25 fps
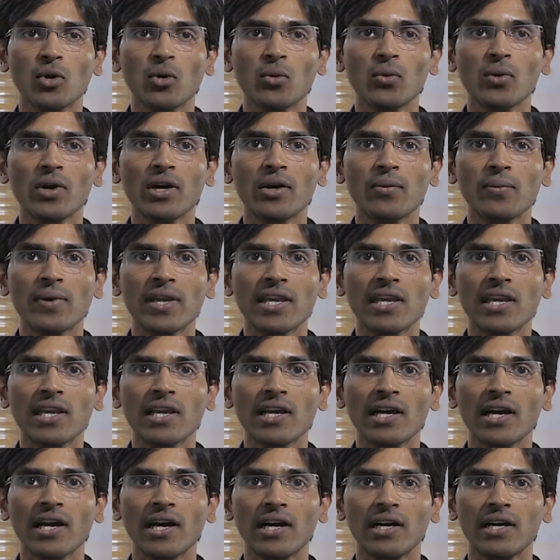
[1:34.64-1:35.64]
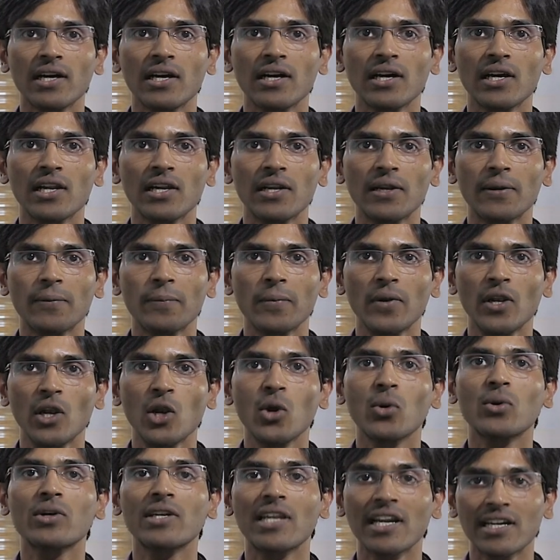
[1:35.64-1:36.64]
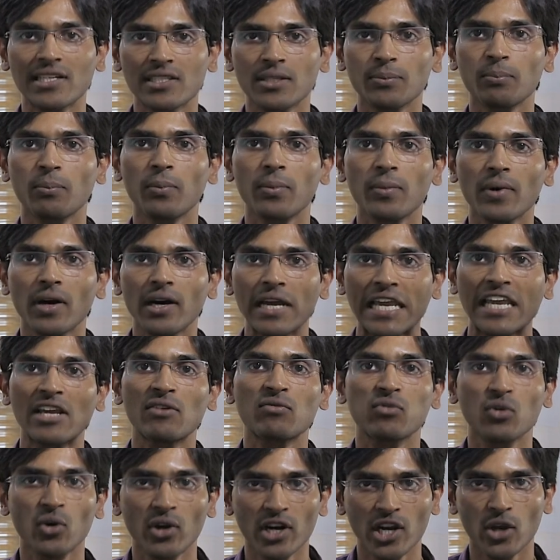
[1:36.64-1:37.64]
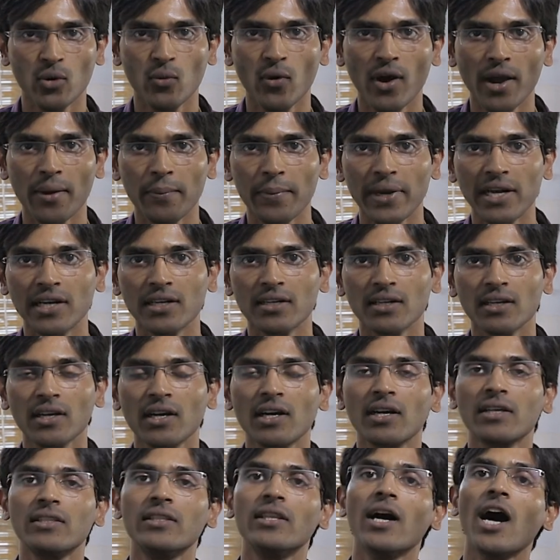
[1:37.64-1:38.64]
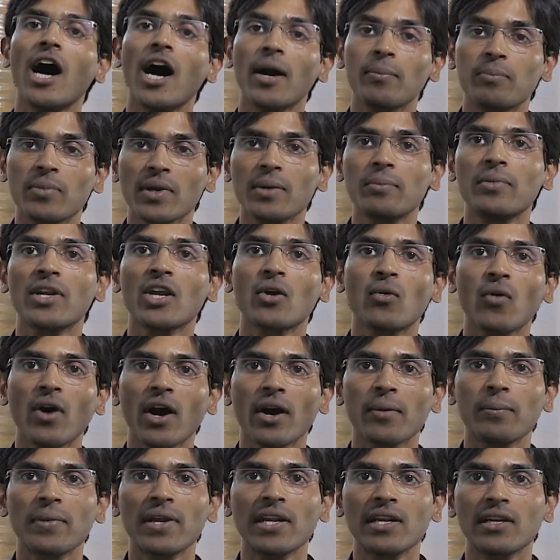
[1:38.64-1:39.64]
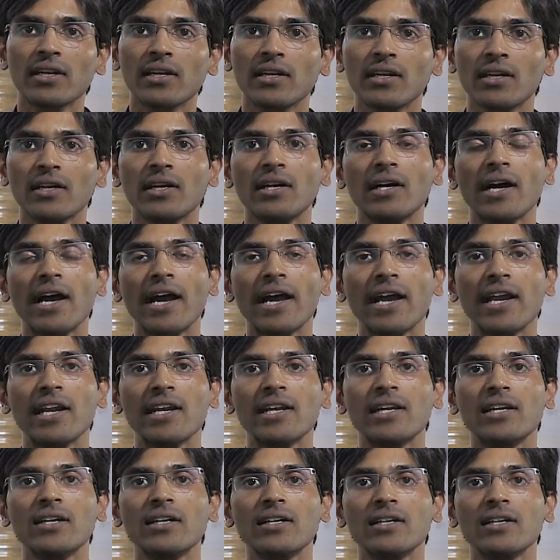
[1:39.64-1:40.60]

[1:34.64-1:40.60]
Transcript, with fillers: Blower, we uh, looked at the airflow requirement the RPM requirement and